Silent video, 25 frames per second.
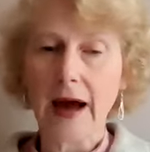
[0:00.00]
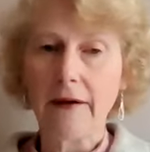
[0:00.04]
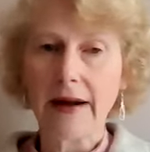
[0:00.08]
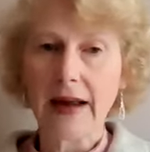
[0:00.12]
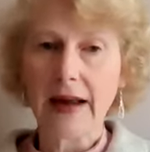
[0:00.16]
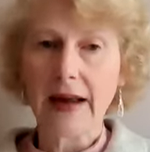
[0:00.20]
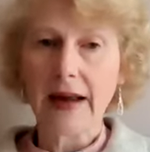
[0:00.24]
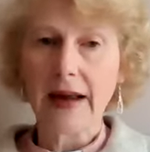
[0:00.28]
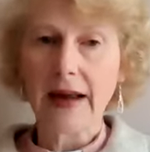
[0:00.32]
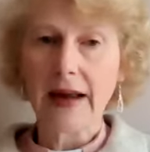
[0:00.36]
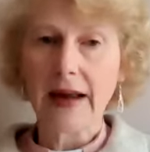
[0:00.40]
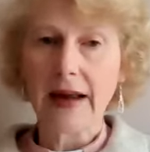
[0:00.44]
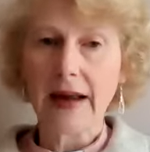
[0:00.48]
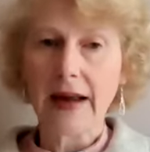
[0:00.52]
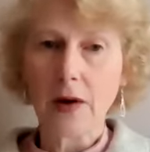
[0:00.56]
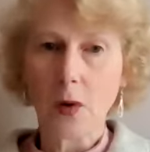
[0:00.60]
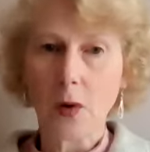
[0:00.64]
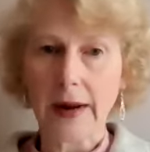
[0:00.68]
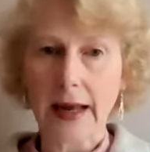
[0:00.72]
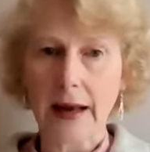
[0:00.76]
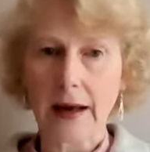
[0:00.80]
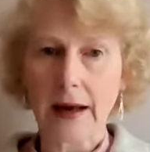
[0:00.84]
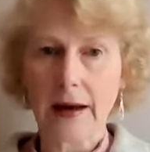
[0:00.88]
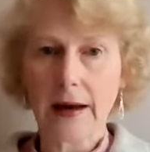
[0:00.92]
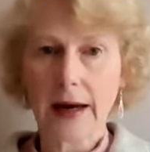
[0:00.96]
we are
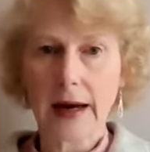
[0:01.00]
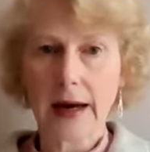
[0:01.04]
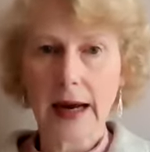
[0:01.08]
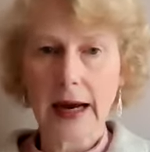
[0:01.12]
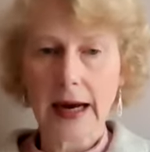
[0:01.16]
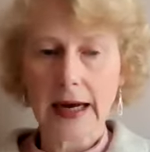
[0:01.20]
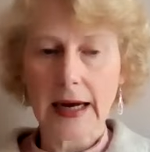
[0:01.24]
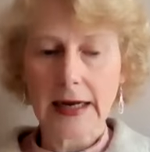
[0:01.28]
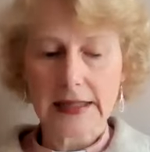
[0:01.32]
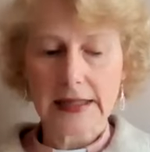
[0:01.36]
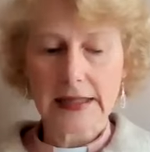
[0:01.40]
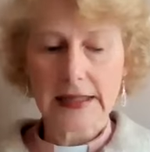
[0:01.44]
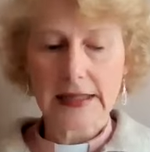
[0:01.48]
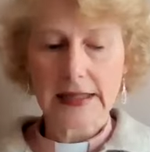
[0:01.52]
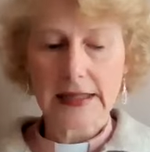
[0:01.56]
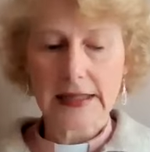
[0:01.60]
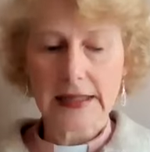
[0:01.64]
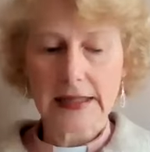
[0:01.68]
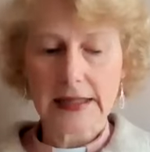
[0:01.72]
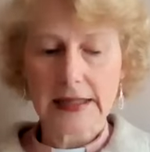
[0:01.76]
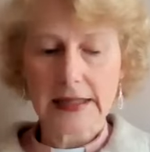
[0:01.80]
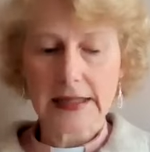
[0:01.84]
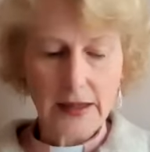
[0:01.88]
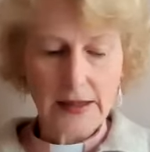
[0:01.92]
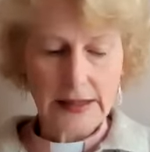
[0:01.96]
ignoring
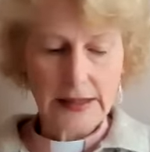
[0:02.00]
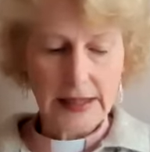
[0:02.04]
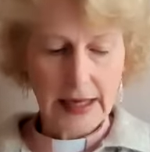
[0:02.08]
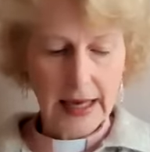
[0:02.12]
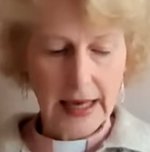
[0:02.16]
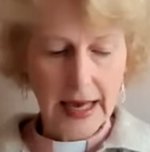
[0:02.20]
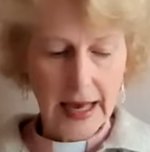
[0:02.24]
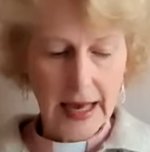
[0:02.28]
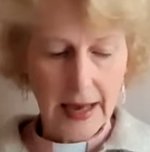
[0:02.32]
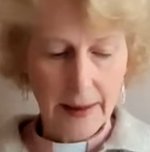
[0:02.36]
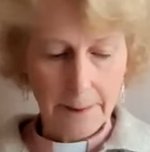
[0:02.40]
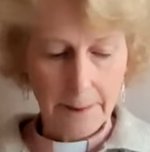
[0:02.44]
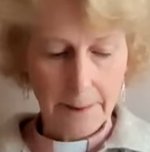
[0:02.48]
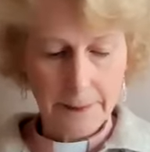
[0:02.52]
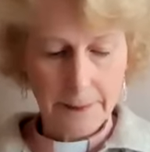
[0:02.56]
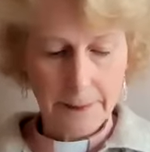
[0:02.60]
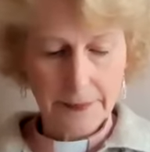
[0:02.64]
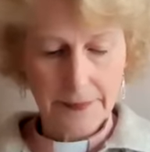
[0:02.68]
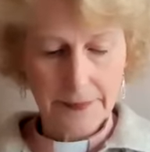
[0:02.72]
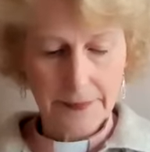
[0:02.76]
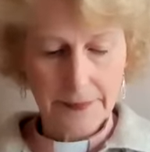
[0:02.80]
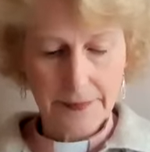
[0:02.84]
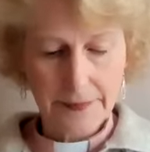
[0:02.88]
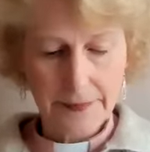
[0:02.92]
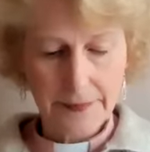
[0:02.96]
and disregarding
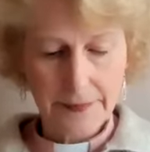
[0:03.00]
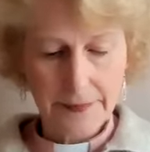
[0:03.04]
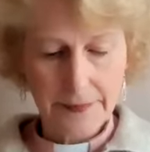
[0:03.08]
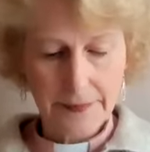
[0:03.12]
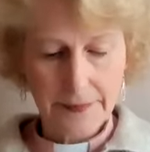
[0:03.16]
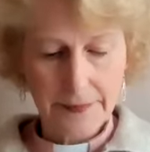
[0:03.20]
him.